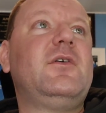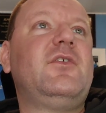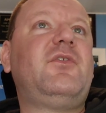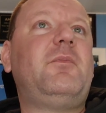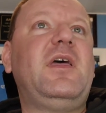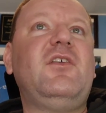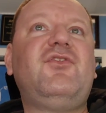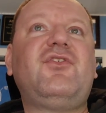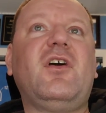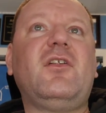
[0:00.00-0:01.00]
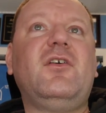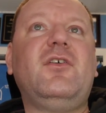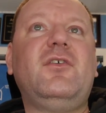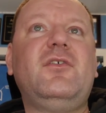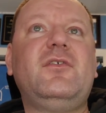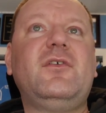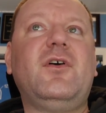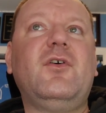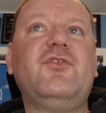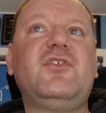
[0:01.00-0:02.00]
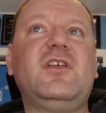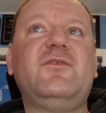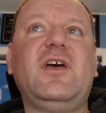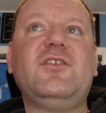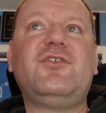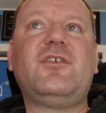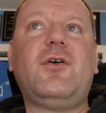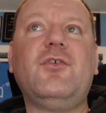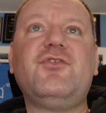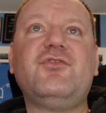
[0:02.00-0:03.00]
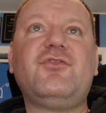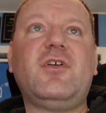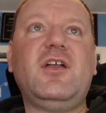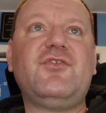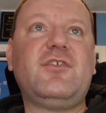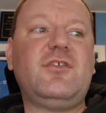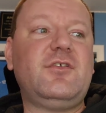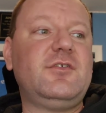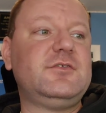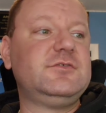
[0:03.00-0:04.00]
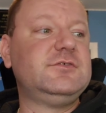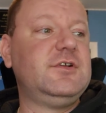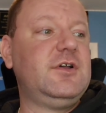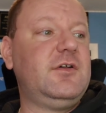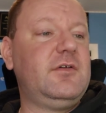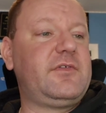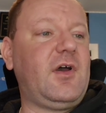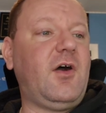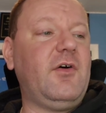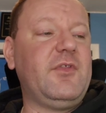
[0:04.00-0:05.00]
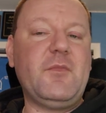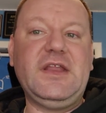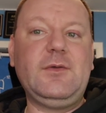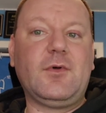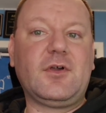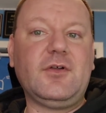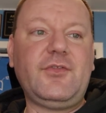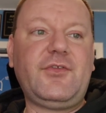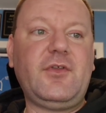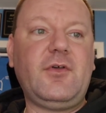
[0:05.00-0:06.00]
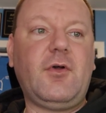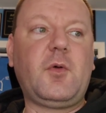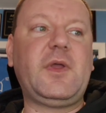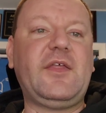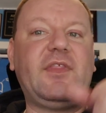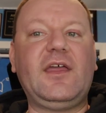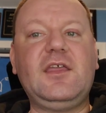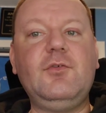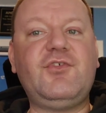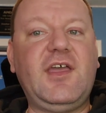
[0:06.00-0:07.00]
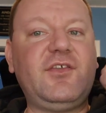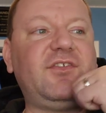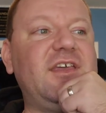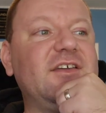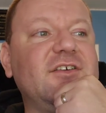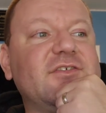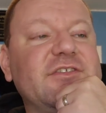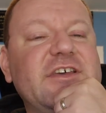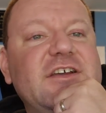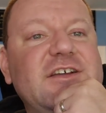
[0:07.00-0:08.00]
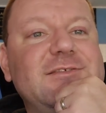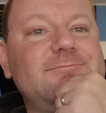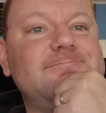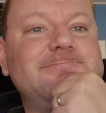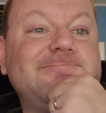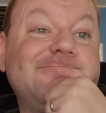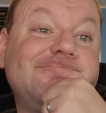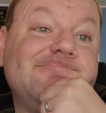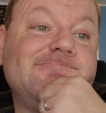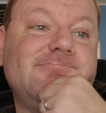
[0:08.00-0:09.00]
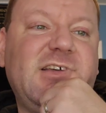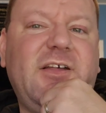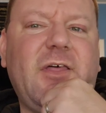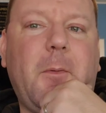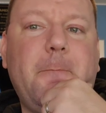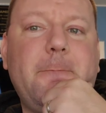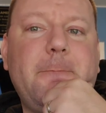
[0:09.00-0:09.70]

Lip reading: space shuttle, ocean adventure, ocean treasure. We've got all the mini worlds. Or we got that huge ass tank over there. I don't know.